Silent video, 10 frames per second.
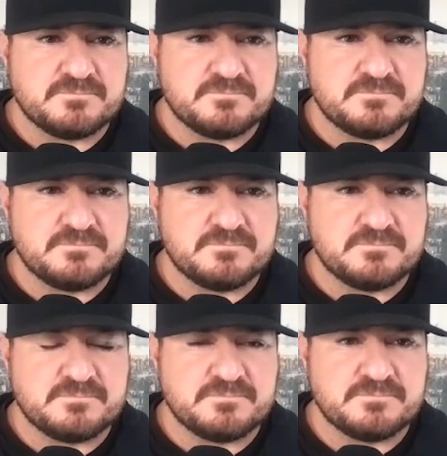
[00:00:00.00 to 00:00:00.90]

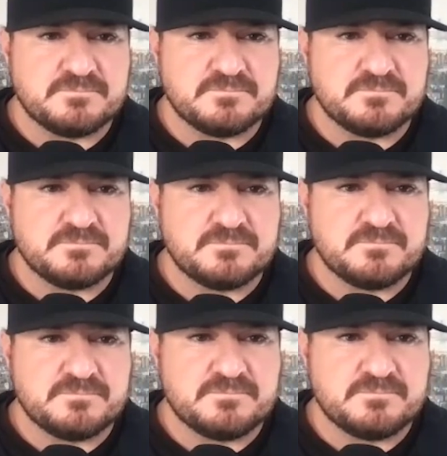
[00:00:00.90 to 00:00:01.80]

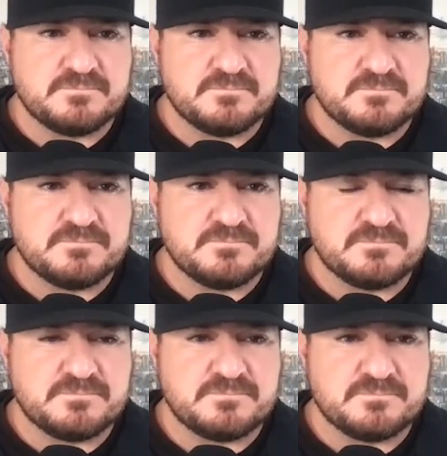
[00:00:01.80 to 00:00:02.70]

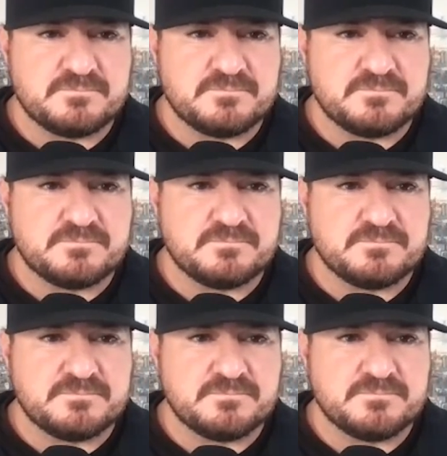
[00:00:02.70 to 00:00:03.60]

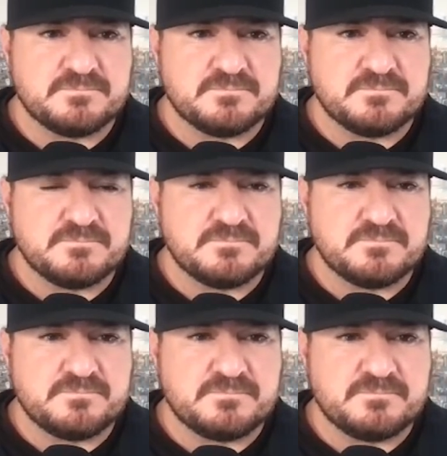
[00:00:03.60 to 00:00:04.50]

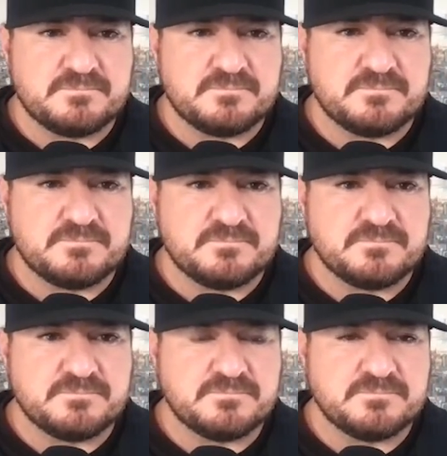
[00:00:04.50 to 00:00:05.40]

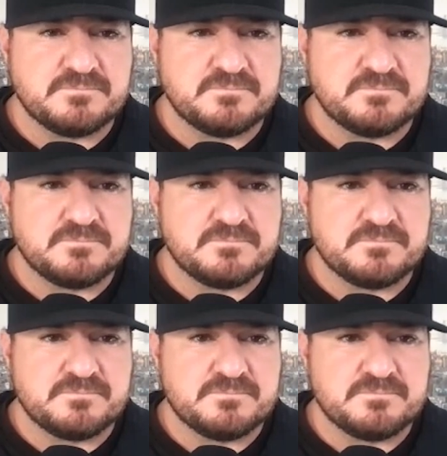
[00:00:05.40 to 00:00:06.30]

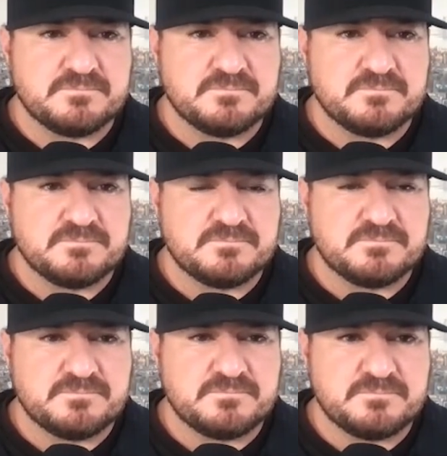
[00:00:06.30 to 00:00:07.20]

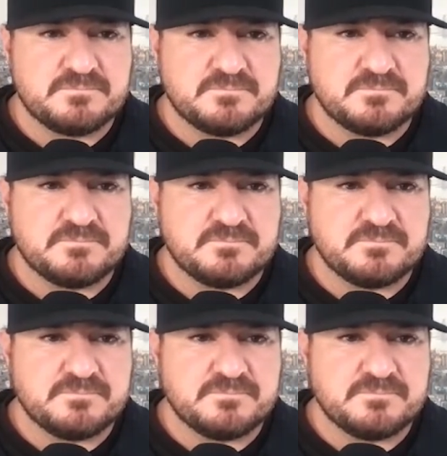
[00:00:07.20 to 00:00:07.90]
[no speech]